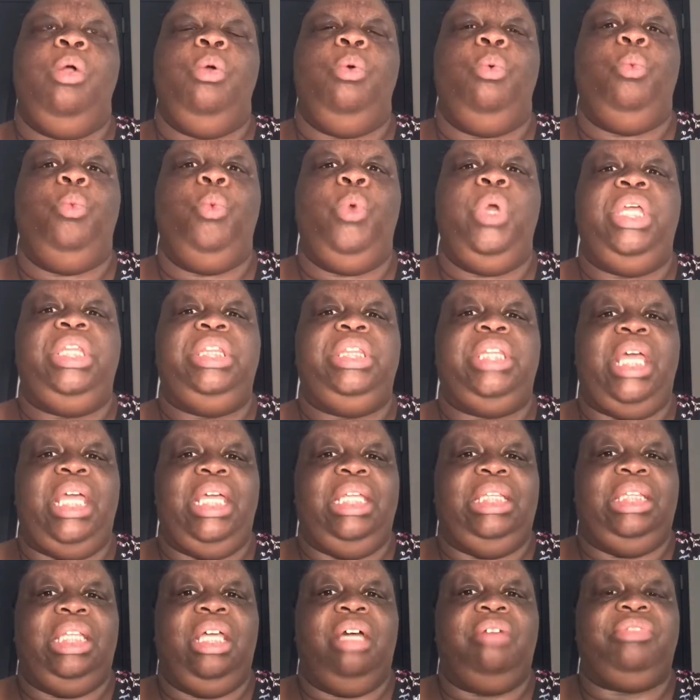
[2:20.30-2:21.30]
when they
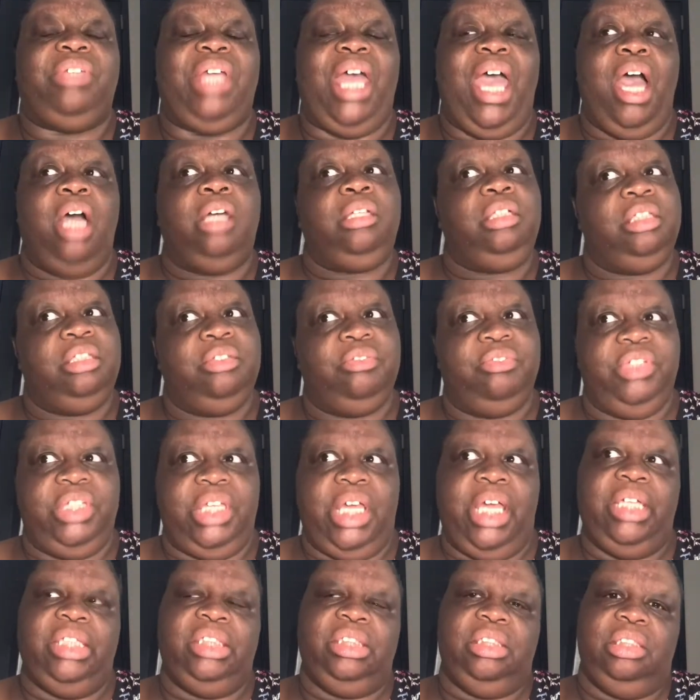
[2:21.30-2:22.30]
left out of the
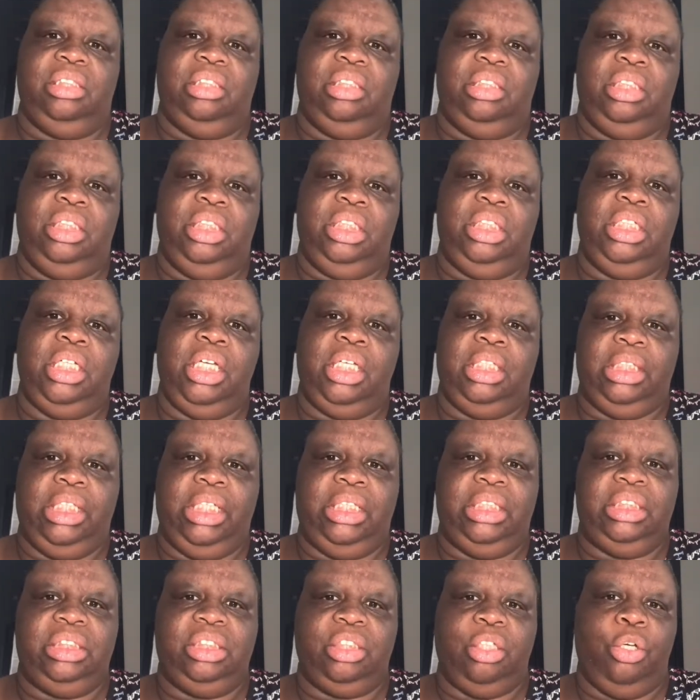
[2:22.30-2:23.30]
VA, the young
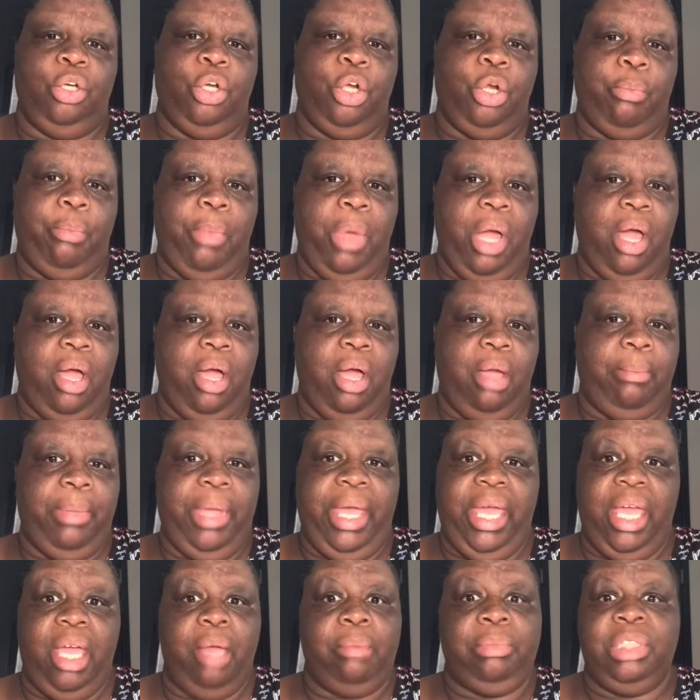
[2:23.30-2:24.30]
lady told her mom,
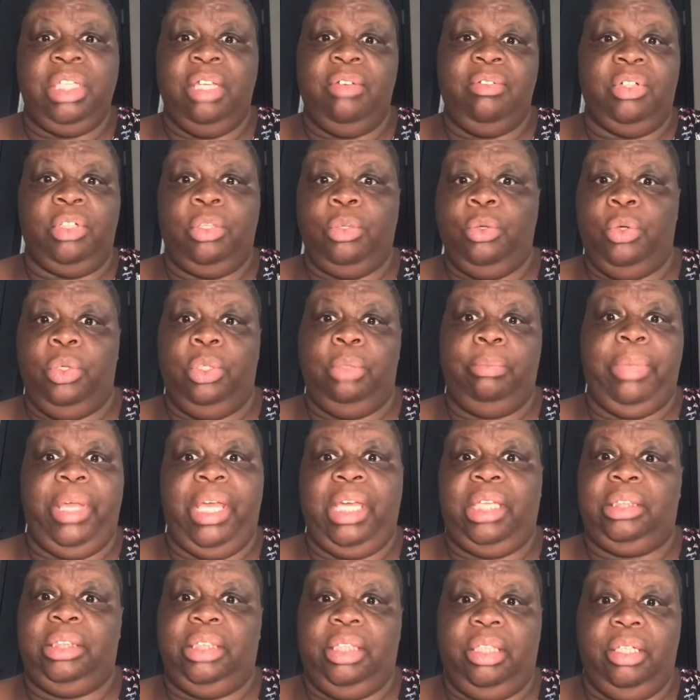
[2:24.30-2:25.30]
hey, I'm never going
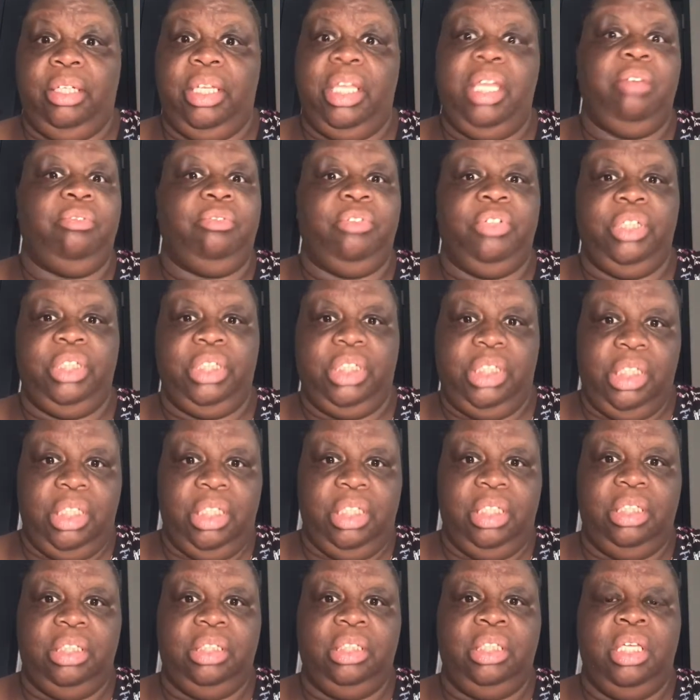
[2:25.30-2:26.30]
back there ever
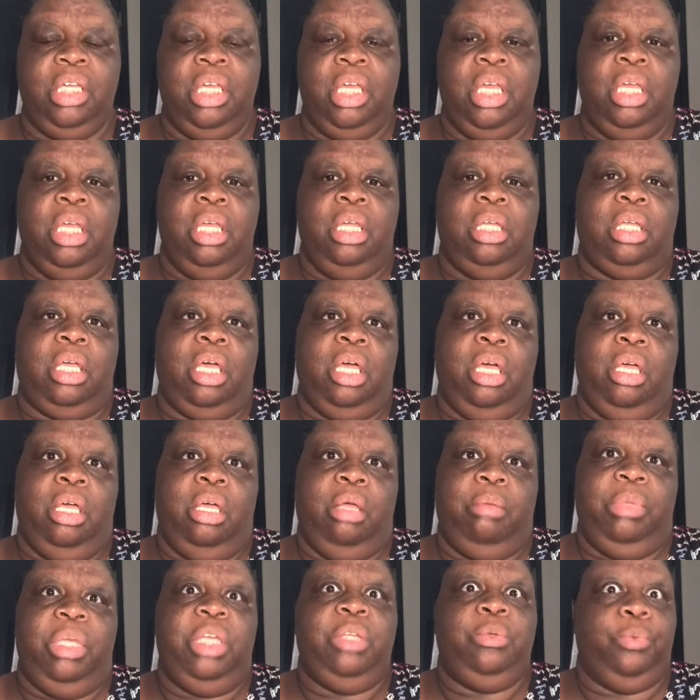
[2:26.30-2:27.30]
again.
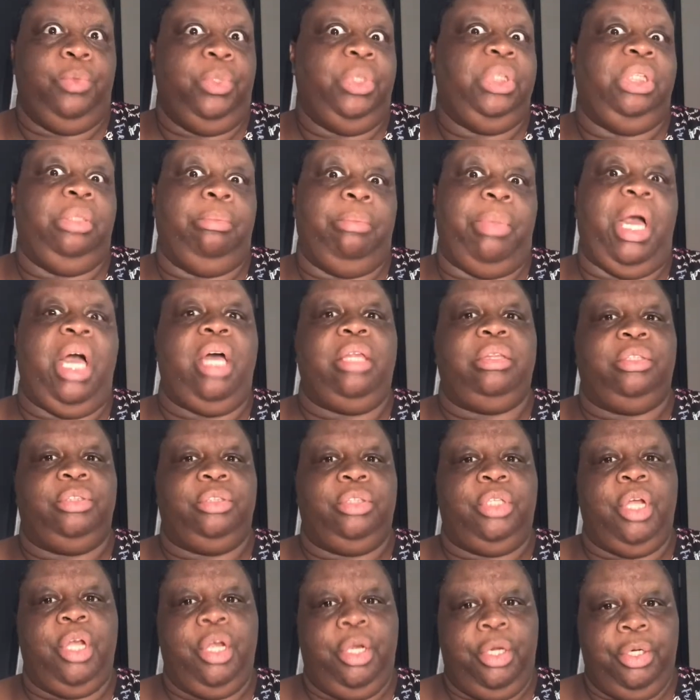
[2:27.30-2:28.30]
It really bothered
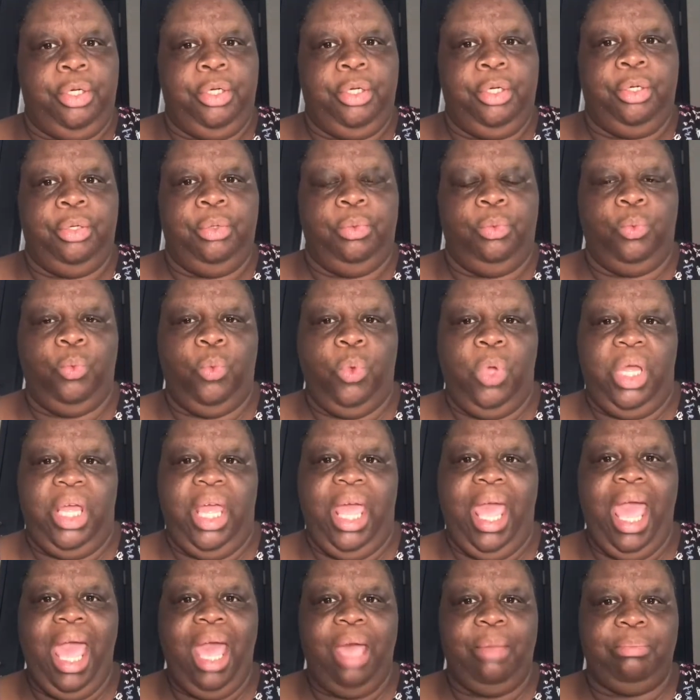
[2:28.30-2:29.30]
her what
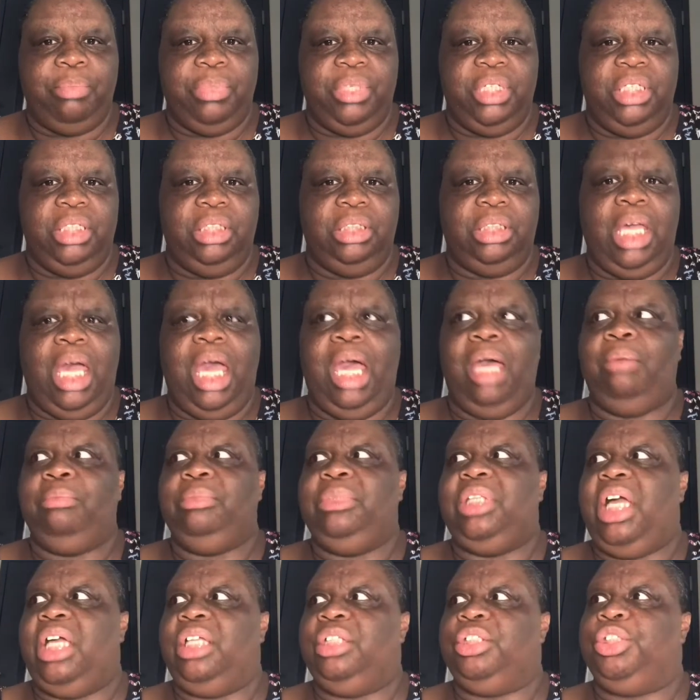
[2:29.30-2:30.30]
happened. I'm
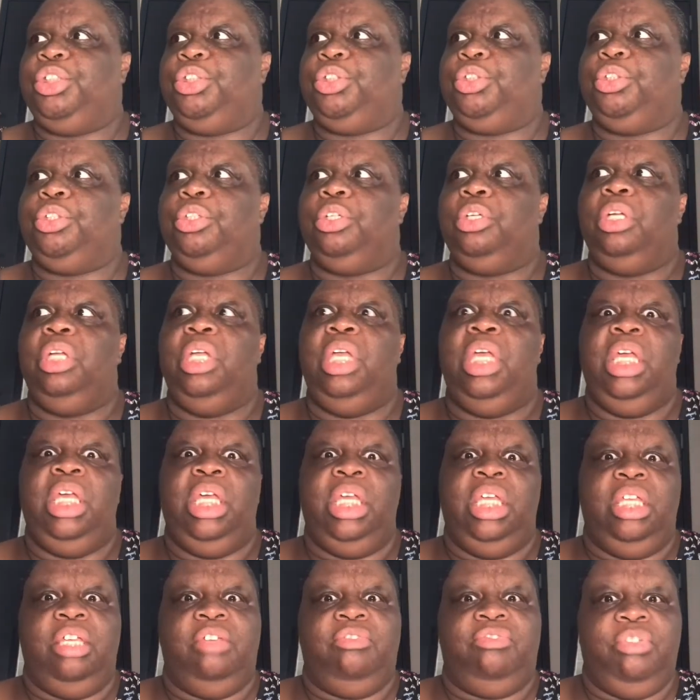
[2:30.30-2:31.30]
not sure
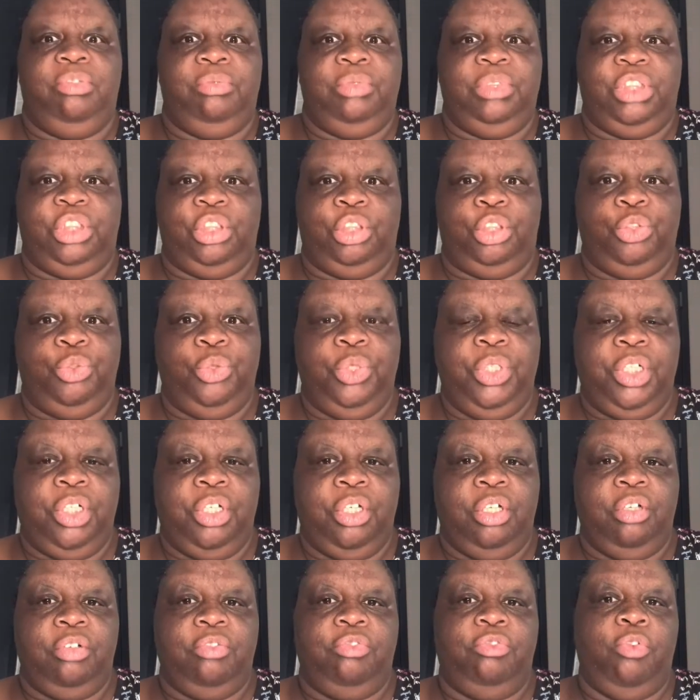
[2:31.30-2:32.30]
if it was a
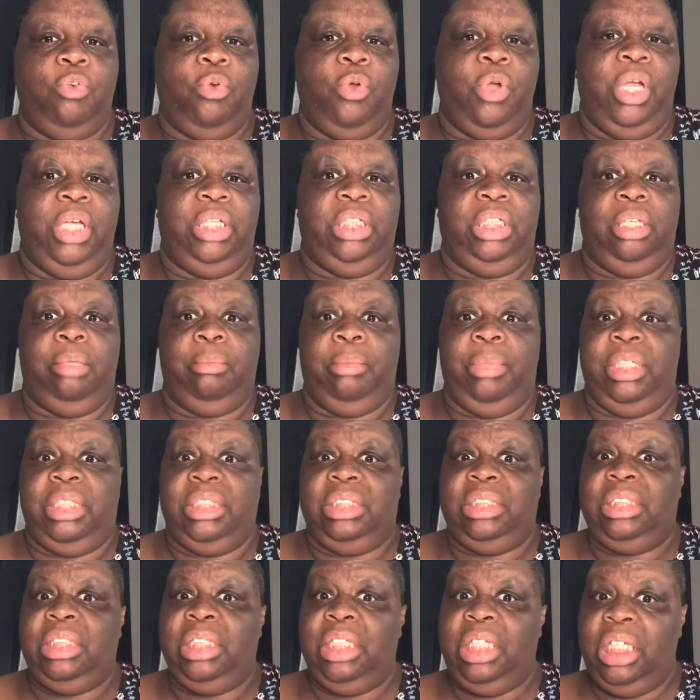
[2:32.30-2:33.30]
trigger for an
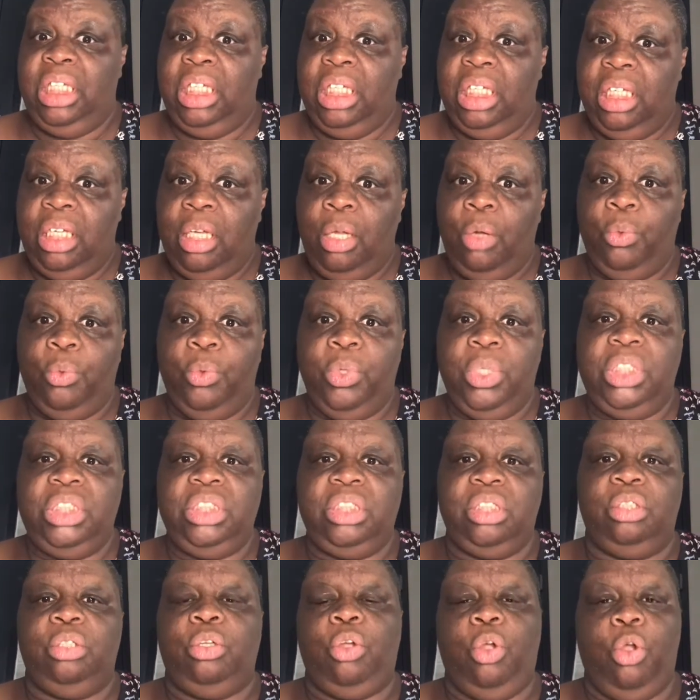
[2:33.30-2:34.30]
MST
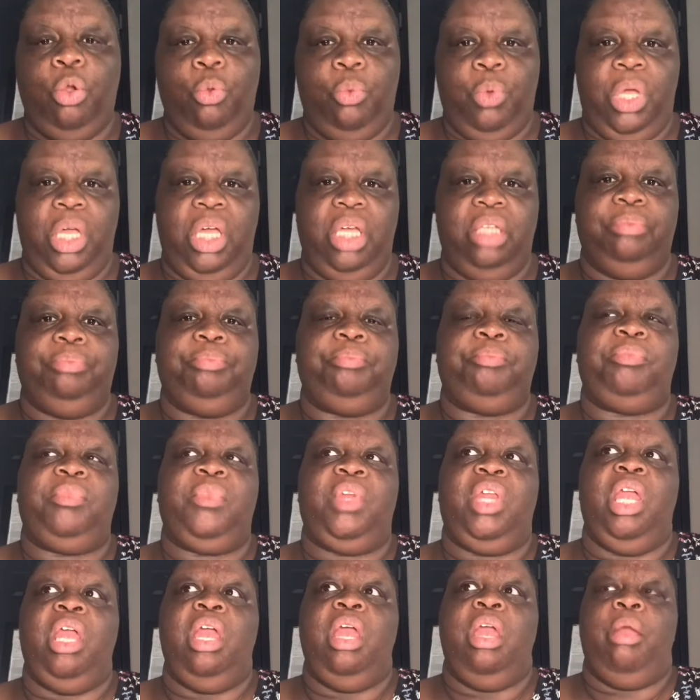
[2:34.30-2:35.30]
reason or what.
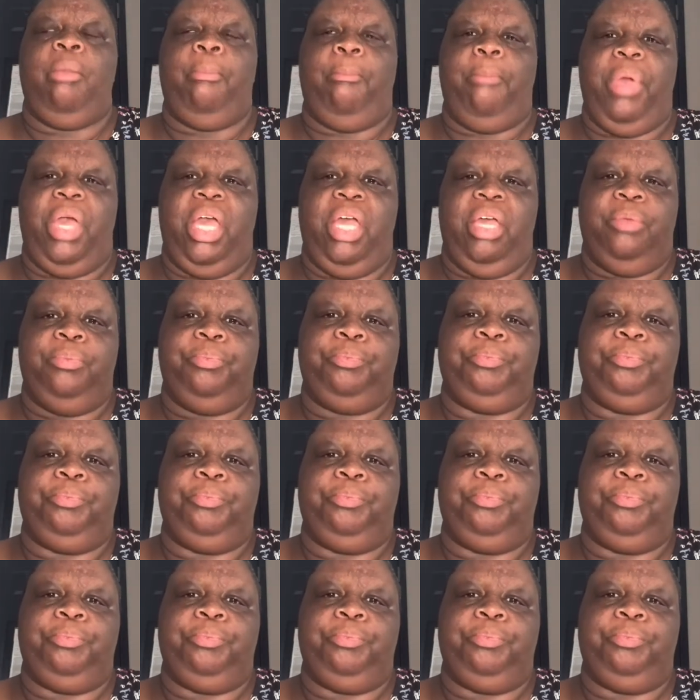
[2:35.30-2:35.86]
But